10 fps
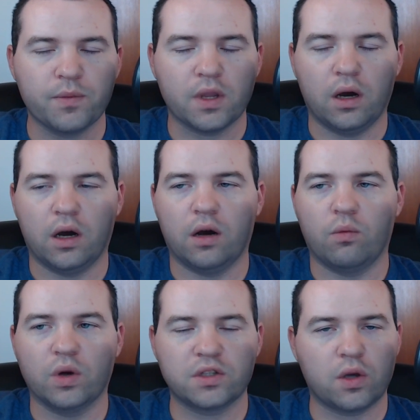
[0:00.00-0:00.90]

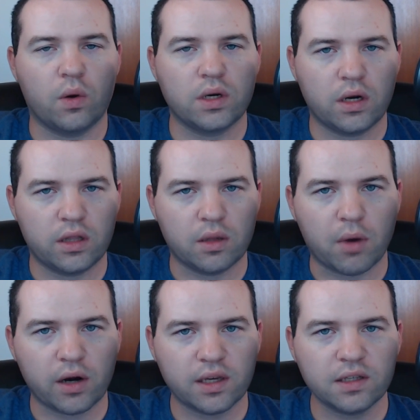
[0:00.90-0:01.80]
Um, what's going on in the
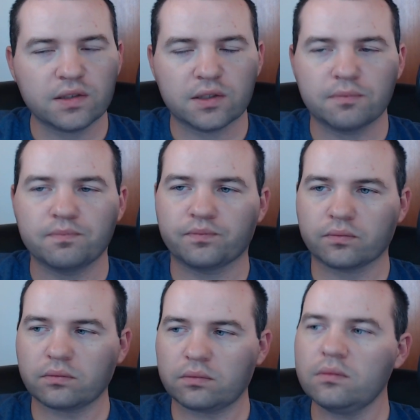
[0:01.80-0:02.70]
markets.
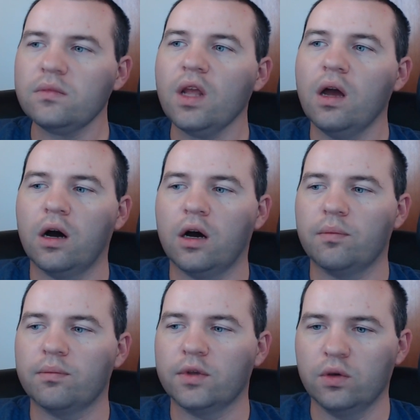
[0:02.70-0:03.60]

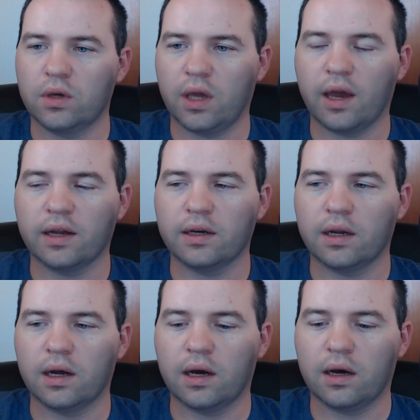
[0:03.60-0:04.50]
Um, you can
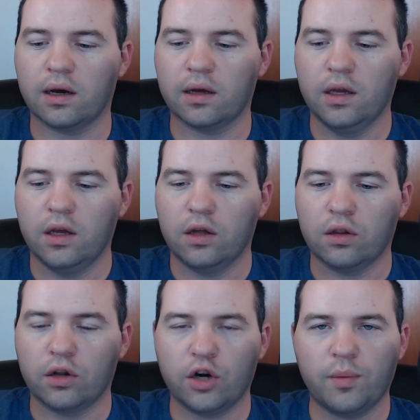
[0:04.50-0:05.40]
uh,
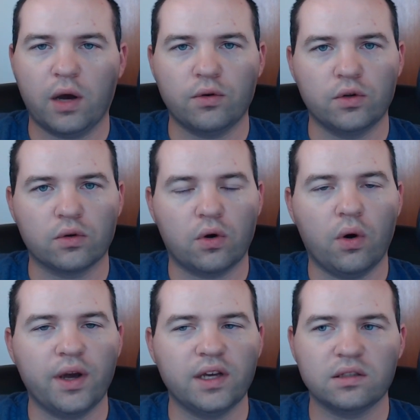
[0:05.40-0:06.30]
learn about new
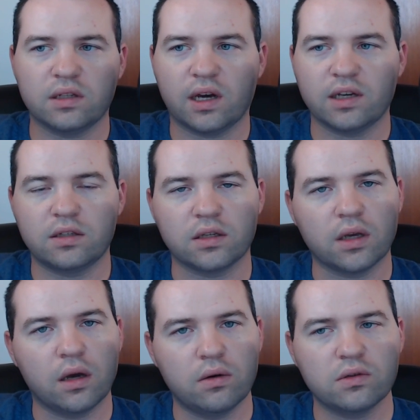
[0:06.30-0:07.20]
coins and I
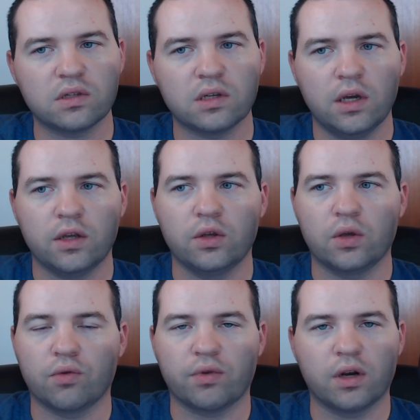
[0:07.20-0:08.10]
C Os. You
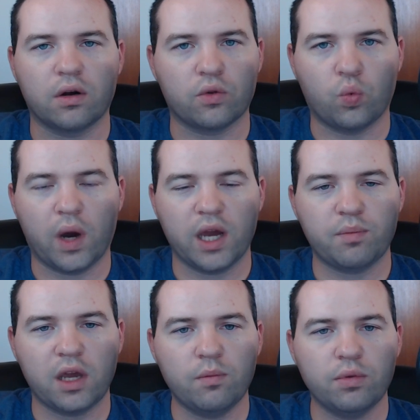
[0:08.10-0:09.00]
can read all the white
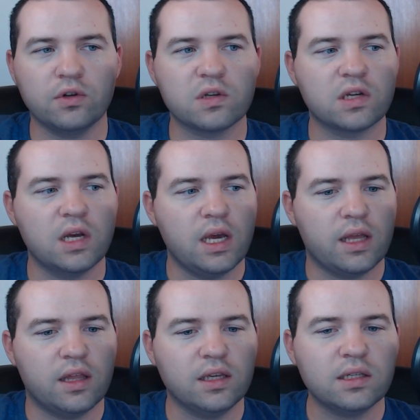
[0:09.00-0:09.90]
papers.
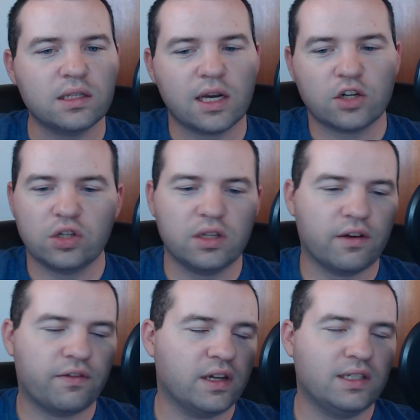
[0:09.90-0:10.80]
This is actually
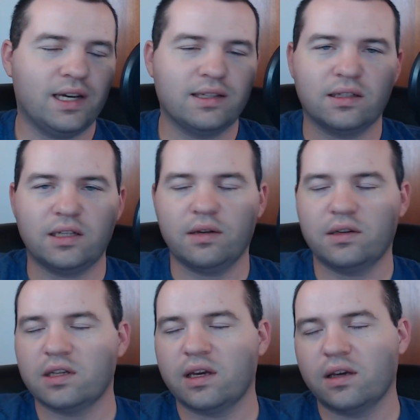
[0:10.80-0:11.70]
a fantastic time,
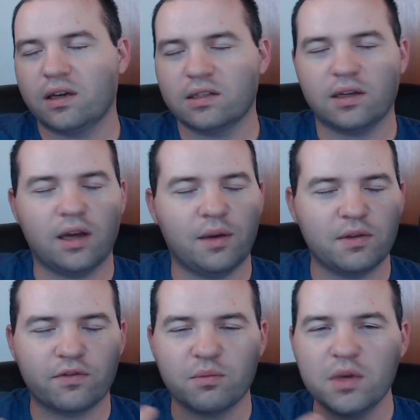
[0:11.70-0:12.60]
because I, because I
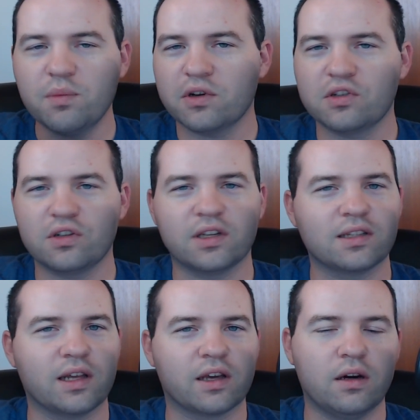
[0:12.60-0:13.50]
mean, for me personally,
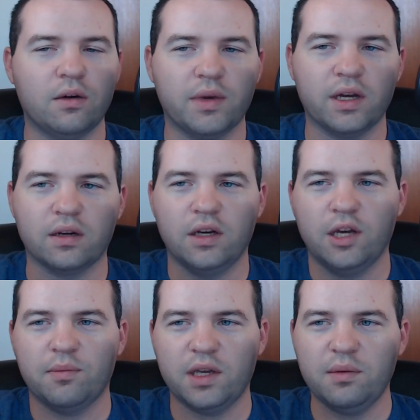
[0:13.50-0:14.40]
it's like, oh man,
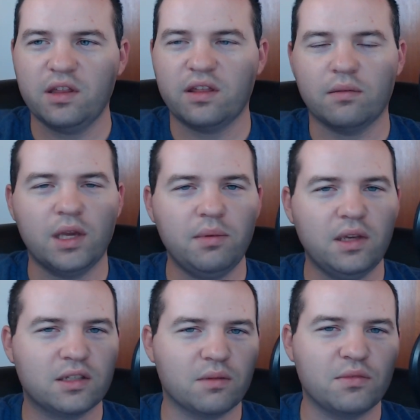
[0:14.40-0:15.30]
maybe maybe
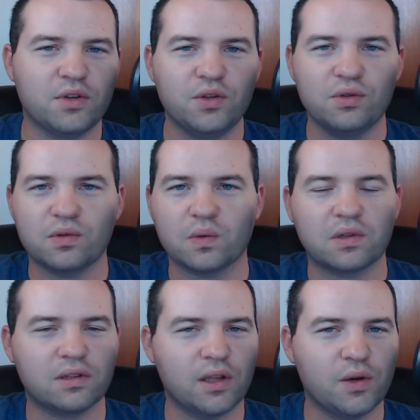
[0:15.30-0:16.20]
some news will
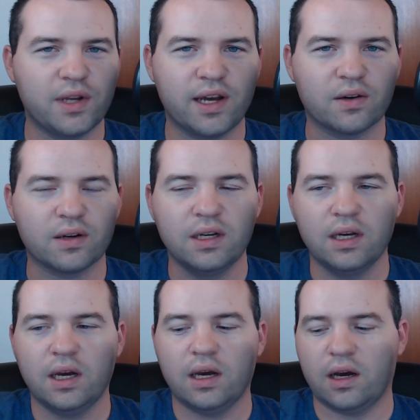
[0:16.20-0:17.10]
slow down.
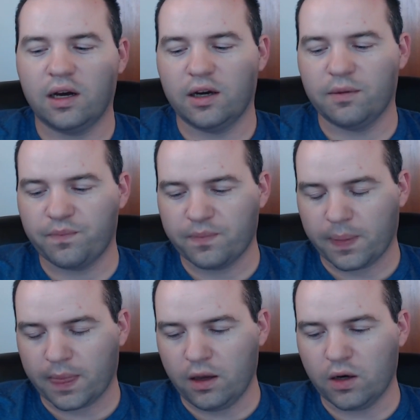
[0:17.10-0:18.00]
Um,
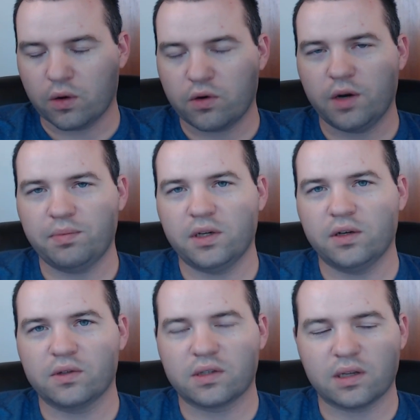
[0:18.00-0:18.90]
you know,
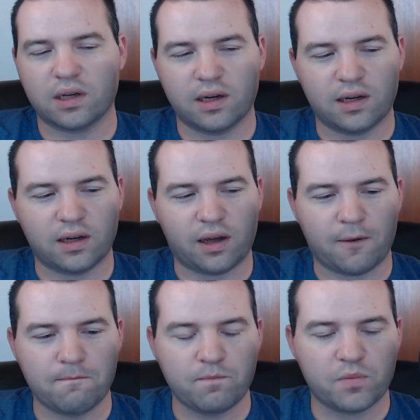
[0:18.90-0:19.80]
Crypto's uh,
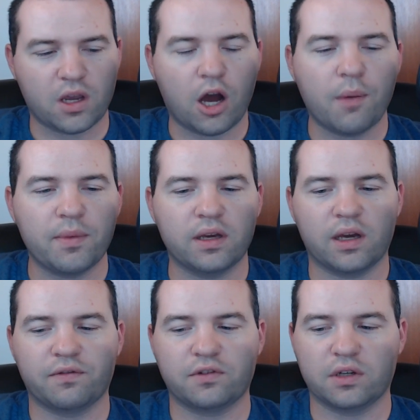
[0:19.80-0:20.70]
comment
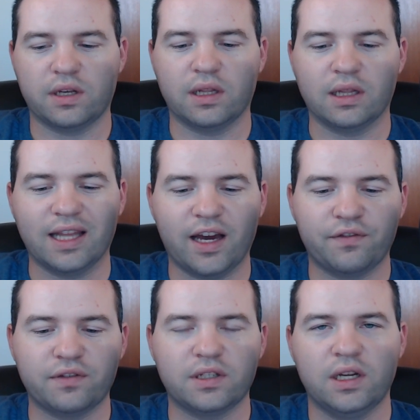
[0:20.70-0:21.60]
after he
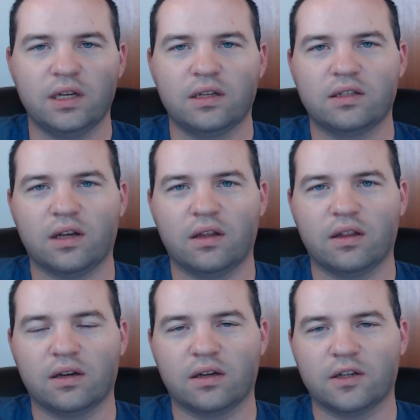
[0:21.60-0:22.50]
left
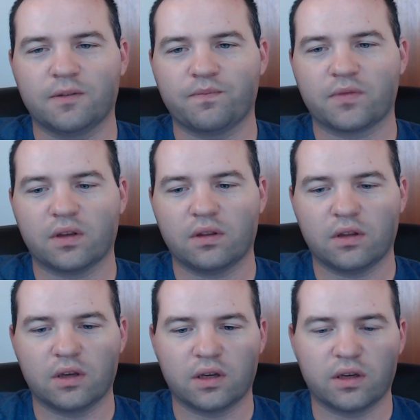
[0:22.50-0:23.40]
the
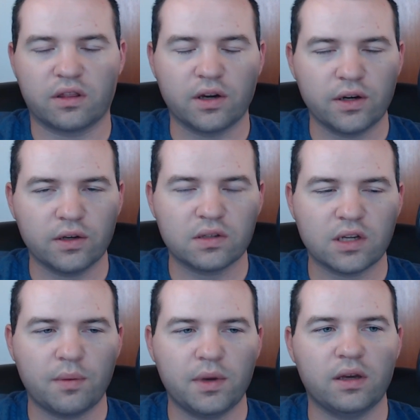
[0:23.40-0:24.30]
the Ethereal
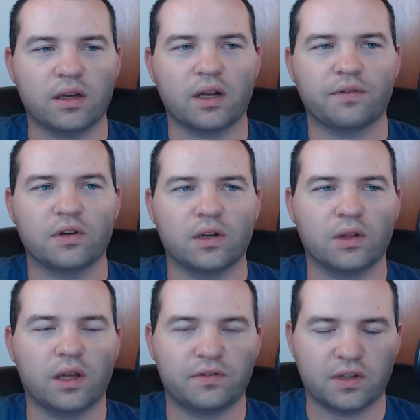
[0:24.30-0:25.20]
summit, and after he
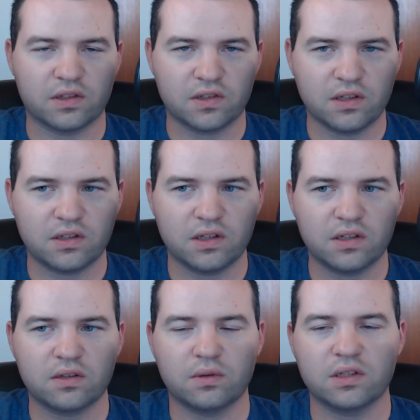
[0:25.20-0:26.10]
left
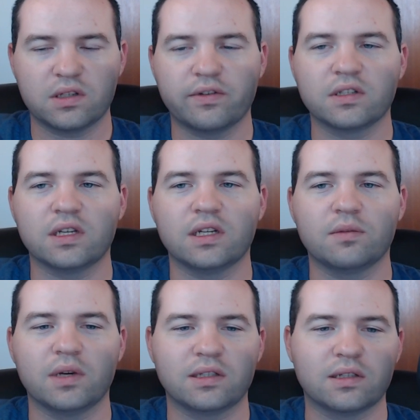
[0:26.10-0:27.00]
Consensus twenty seventeen, he
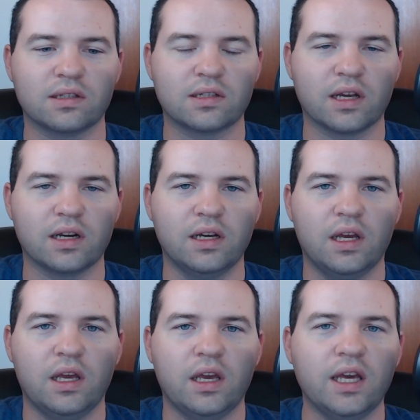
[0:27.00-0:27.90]
basically said,
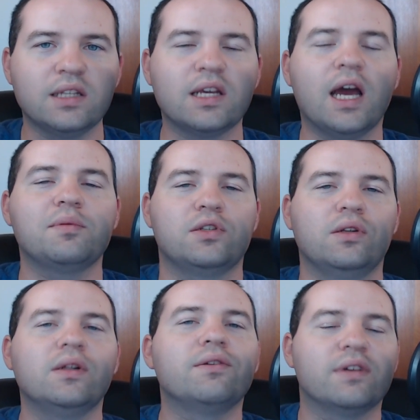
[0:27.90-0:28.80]
it's
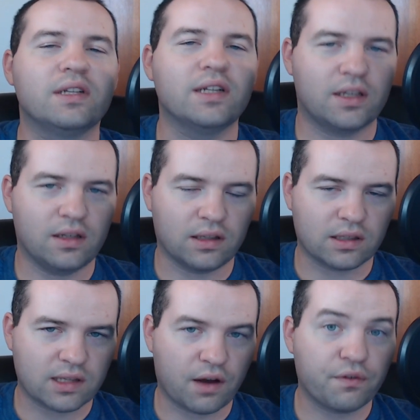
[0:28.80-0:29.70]
absolutely
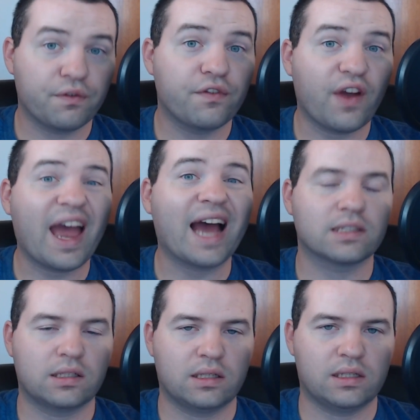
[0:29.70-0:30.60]
ridiculous how
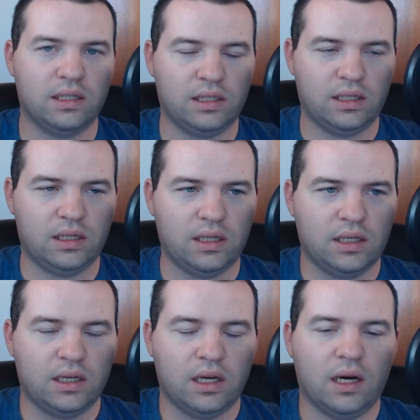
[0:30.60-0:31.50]
fast
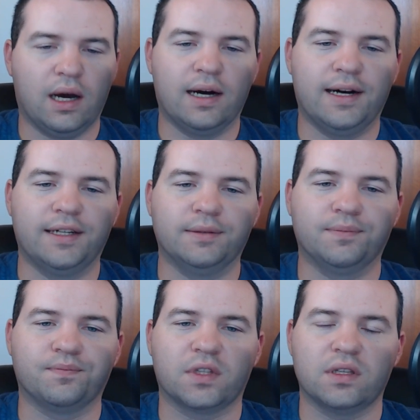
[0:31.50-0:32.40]

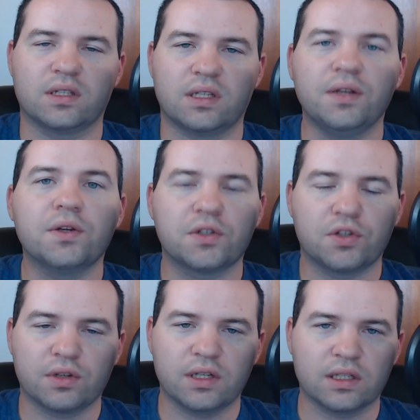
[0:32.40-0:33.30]
um, this
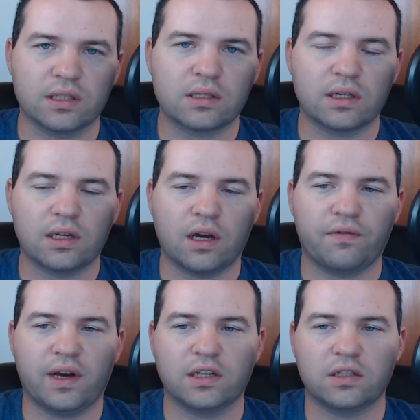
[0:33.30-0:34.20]
industry is and how
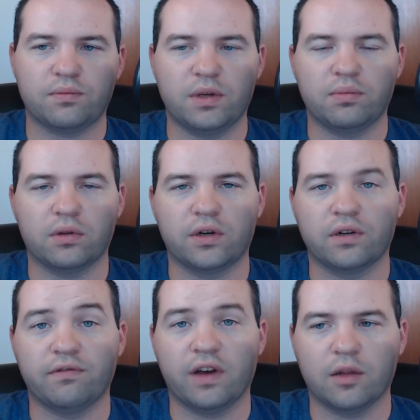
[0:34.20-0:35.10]
fast people are
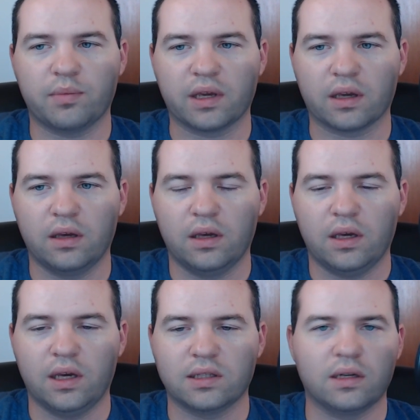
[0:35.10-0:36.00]
developing.
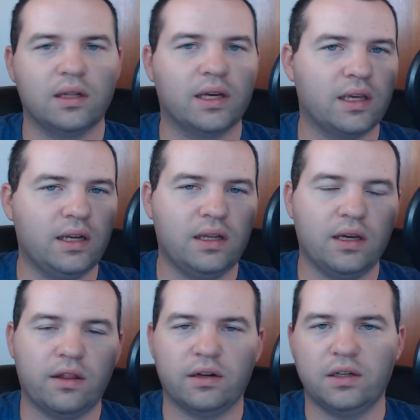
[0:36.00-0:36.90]
It's unlike any
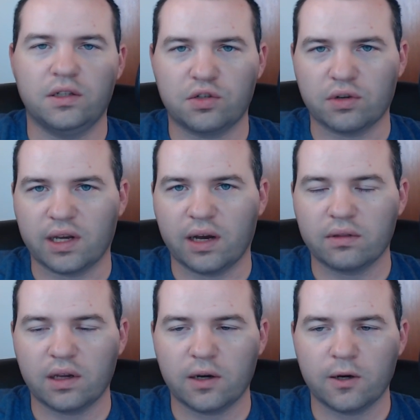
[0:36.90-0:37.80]
other industry
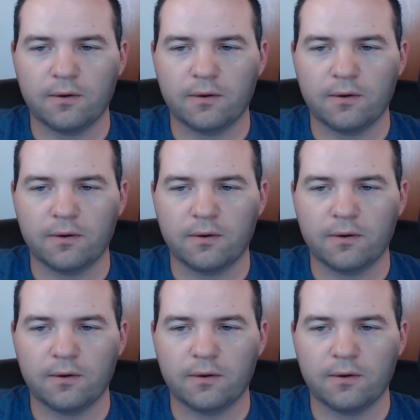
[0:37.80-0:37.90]
out there,